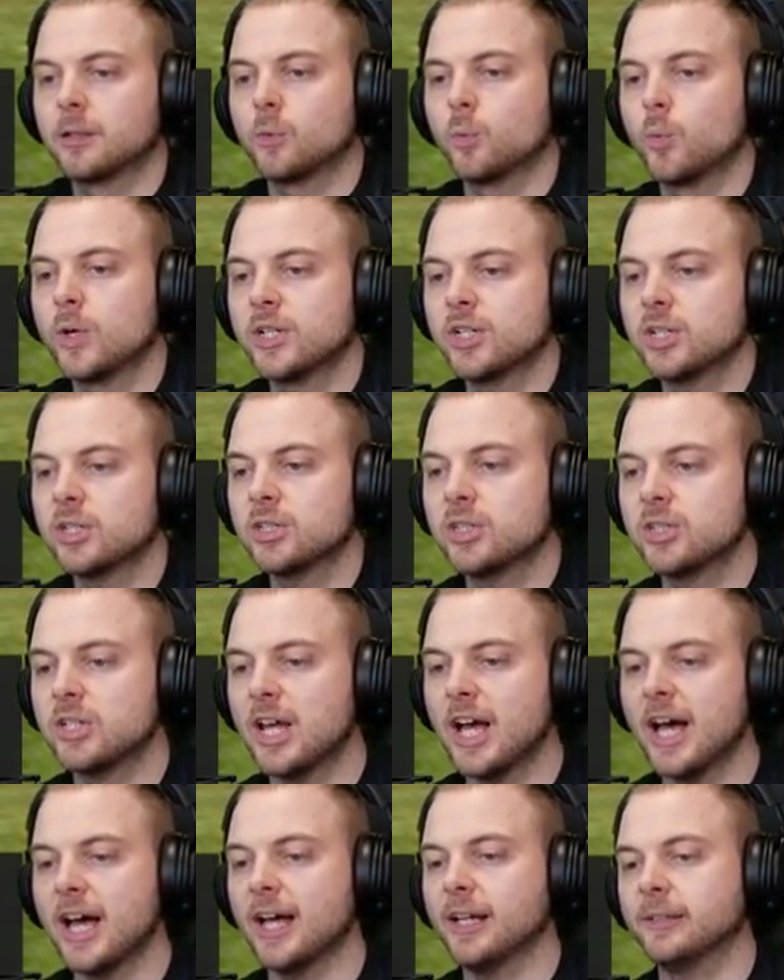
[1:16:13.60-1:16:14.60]
Wishing
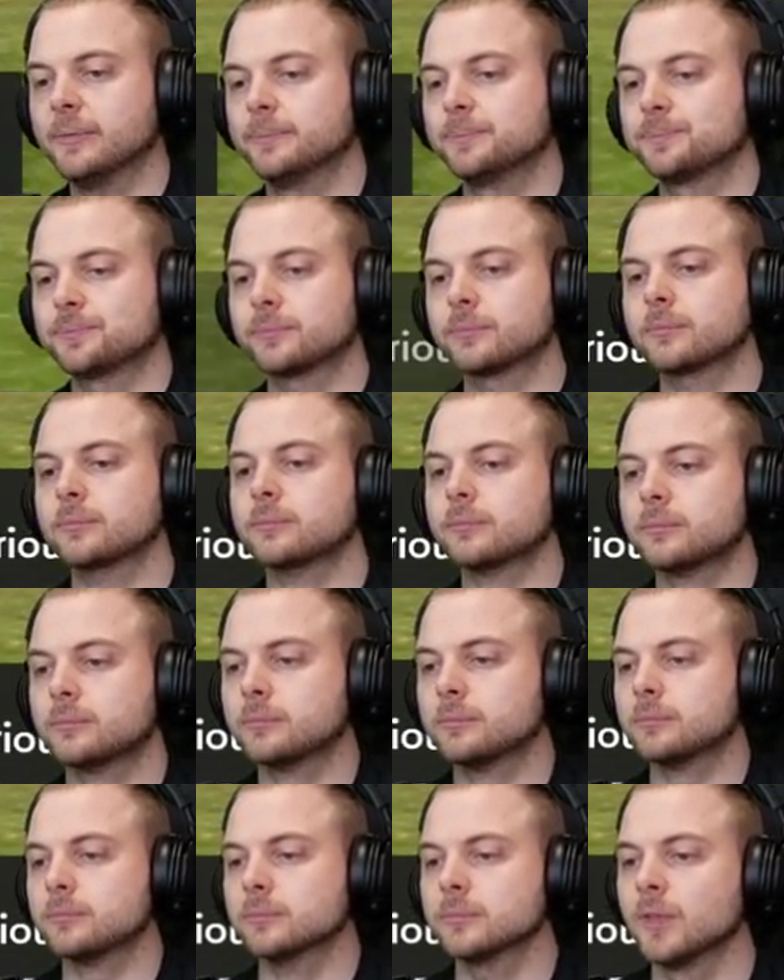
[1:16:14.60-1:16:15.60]
star.
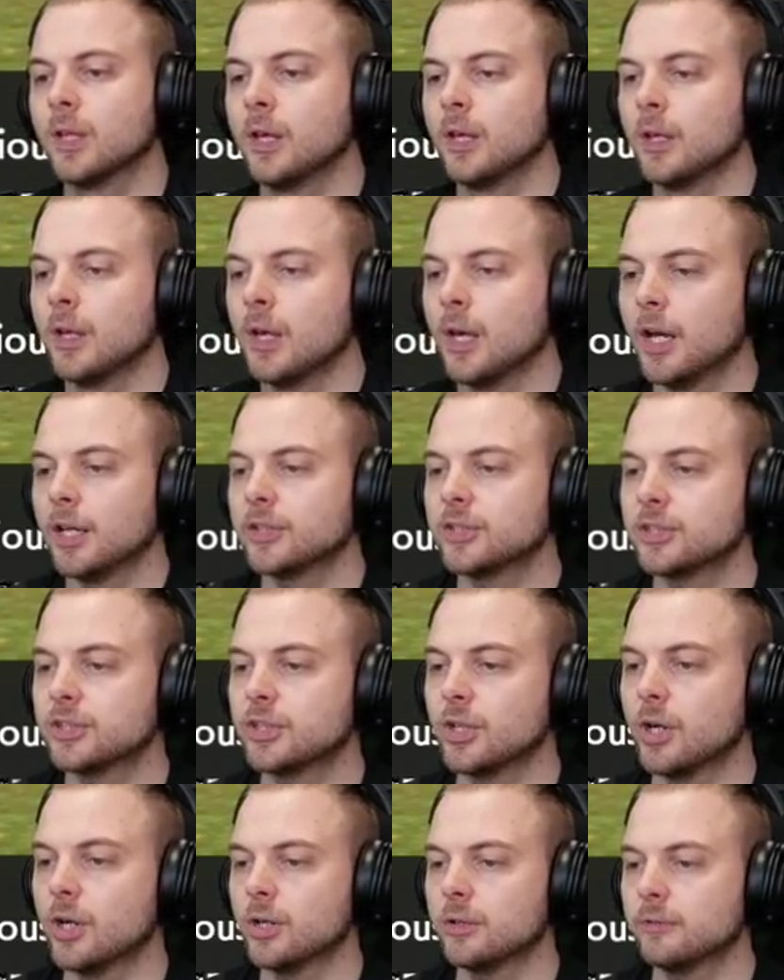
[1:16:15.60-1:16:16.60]
A
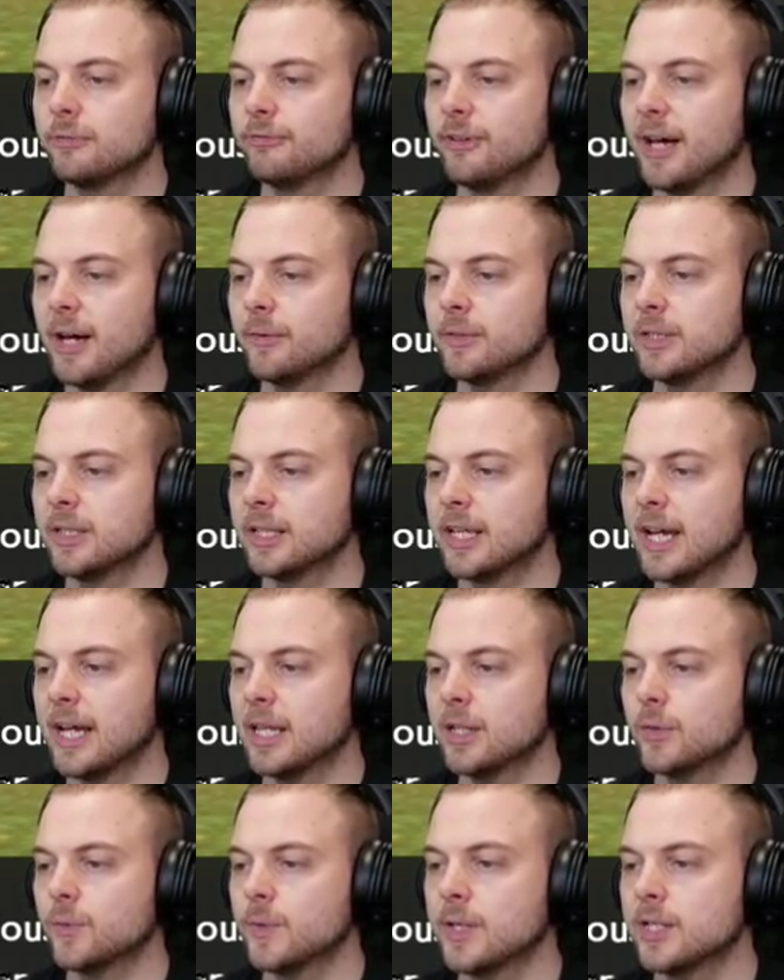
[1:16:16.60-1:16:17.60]
stone found in the
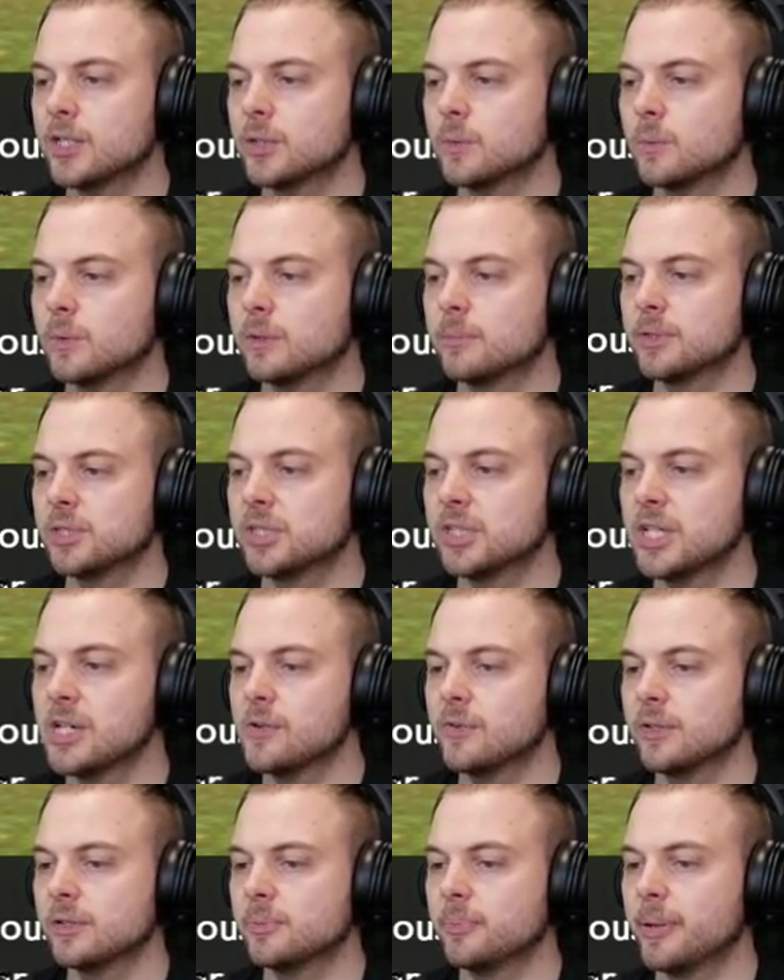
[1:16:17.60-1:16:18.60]
Galar region with
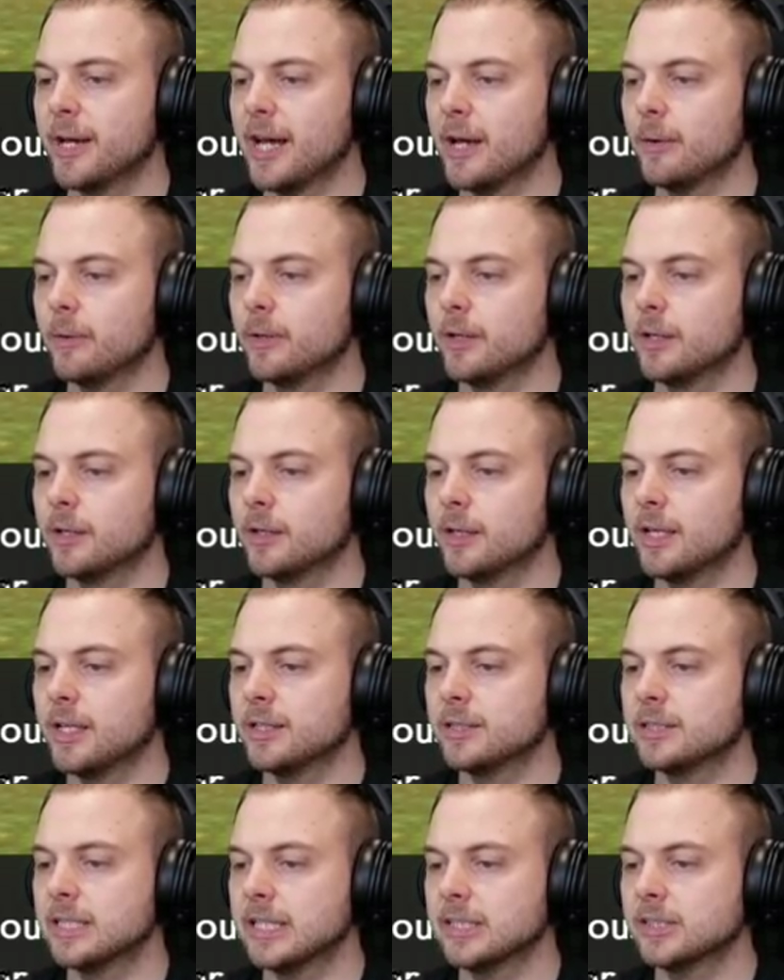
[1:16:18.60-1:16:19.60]
mysterious power.
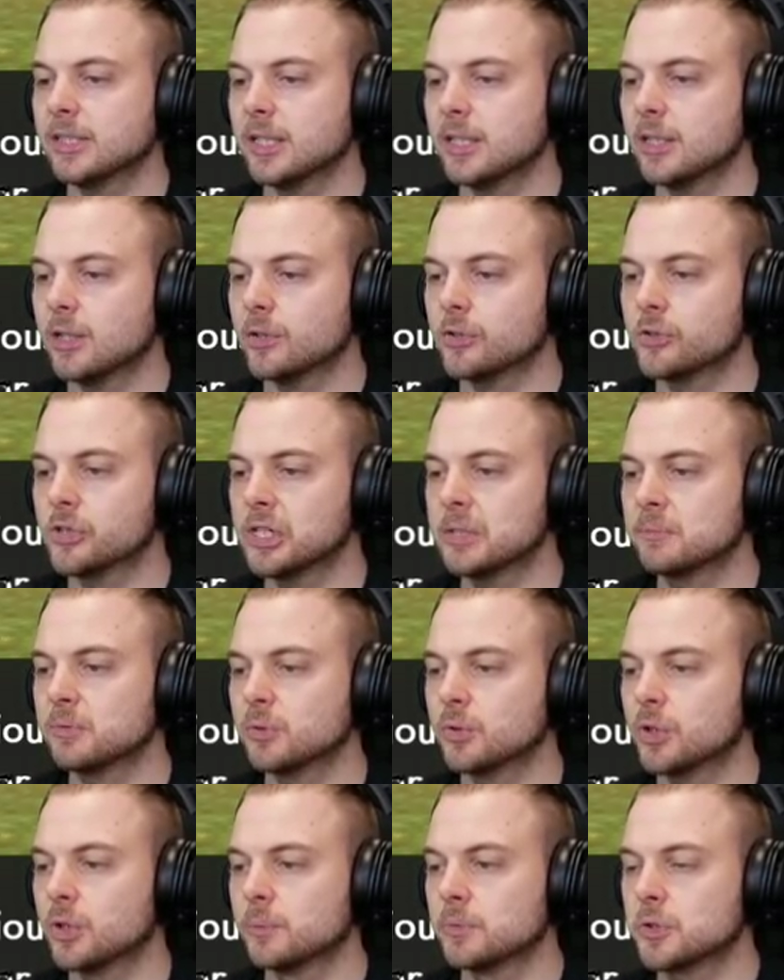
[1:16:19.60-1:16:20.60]
It says that your dreams
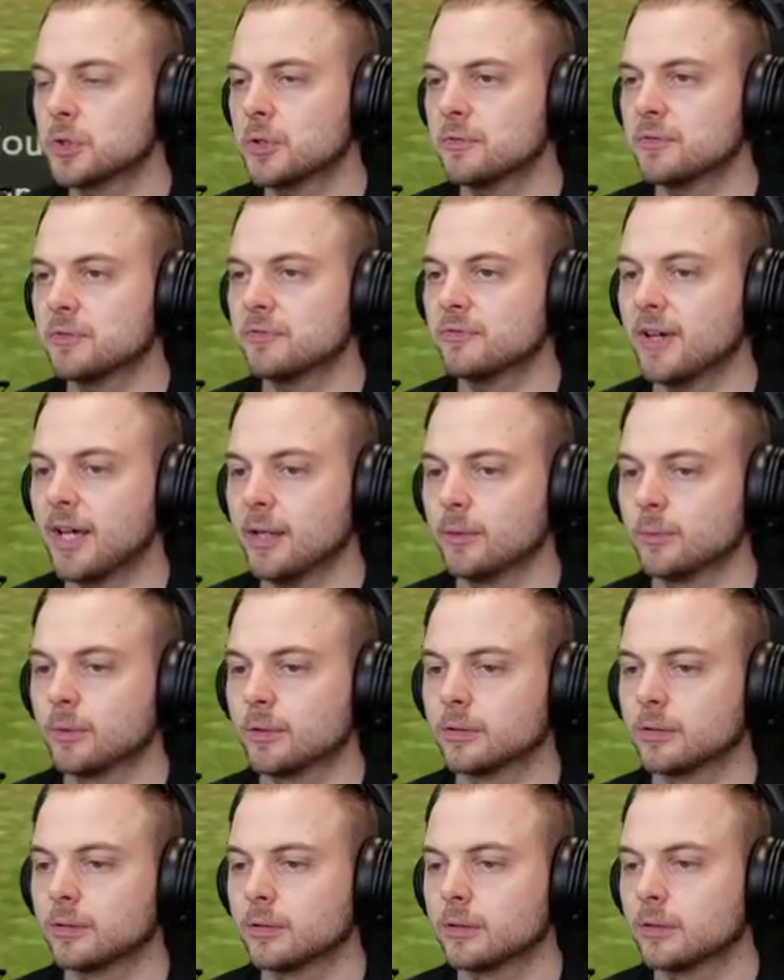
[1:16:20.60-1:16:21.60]
will come true if you find
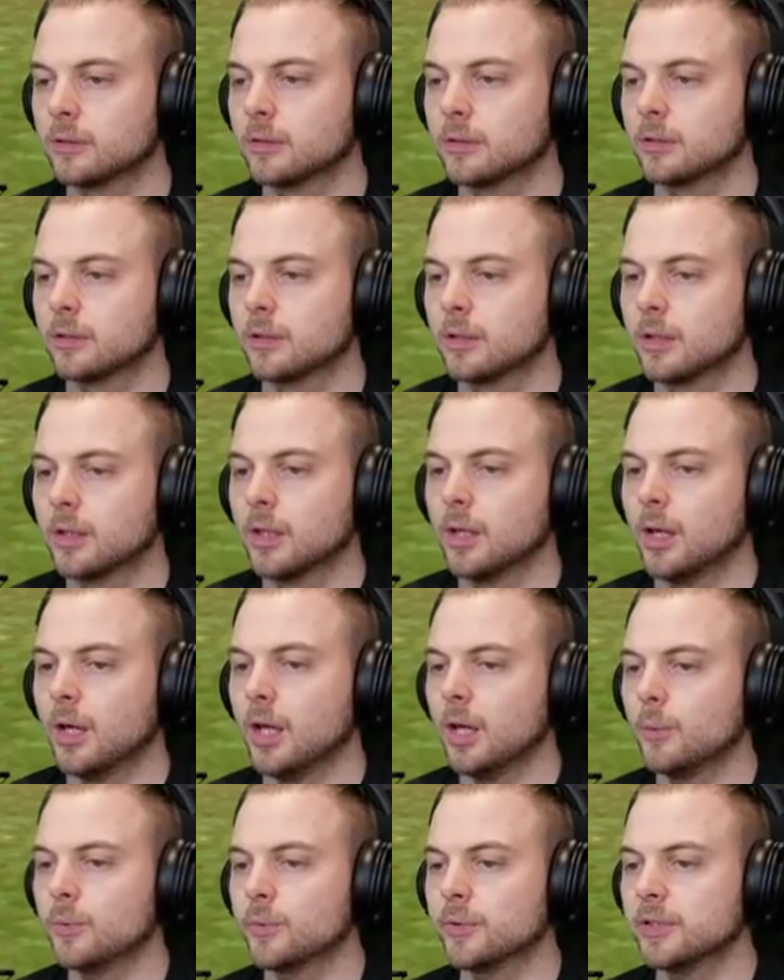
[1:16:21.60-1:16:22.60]
one.
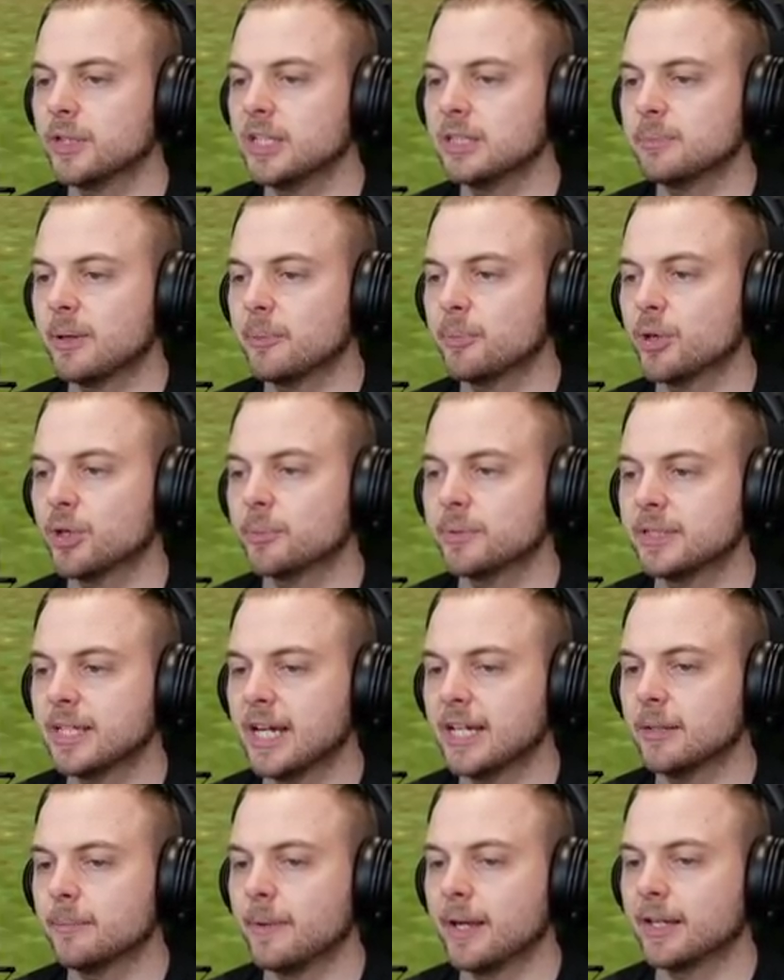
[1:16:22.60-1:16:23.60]
Uh, with one of these, my Pokemon
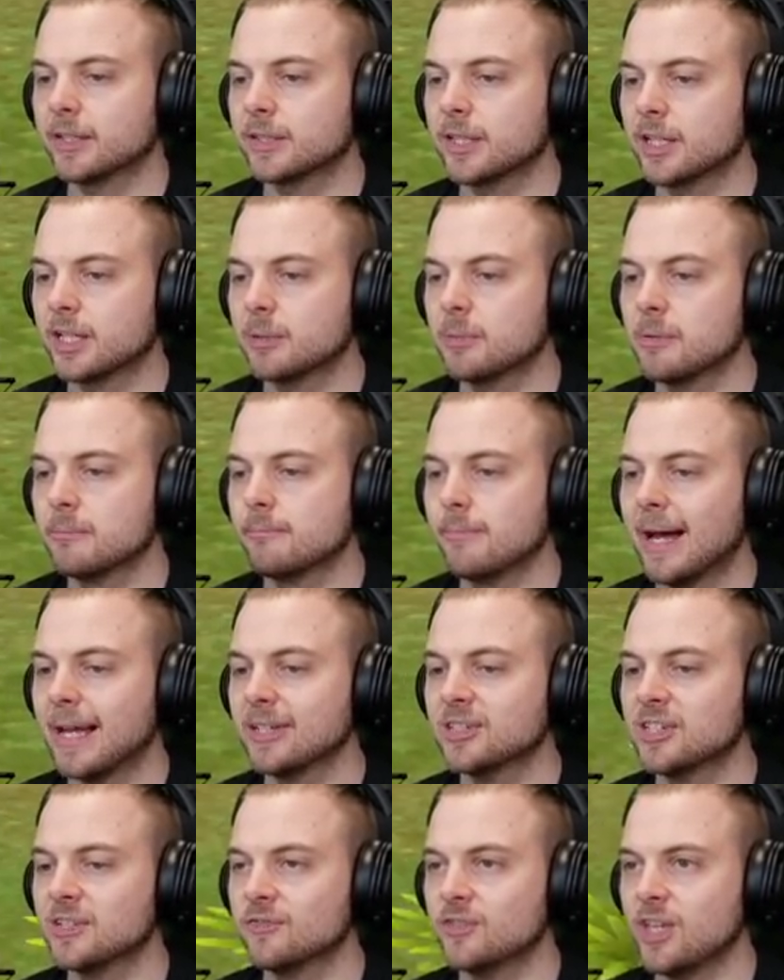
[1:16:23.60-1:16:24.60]
Dynamax. They're going to be
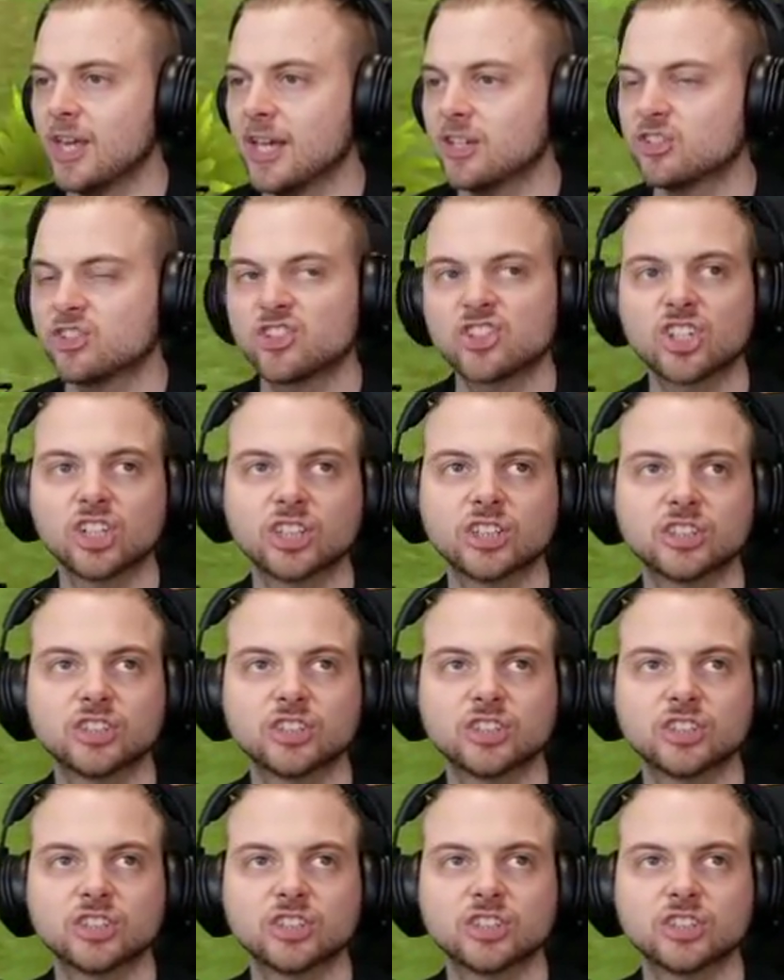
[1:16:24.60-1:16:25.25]
massive, yes.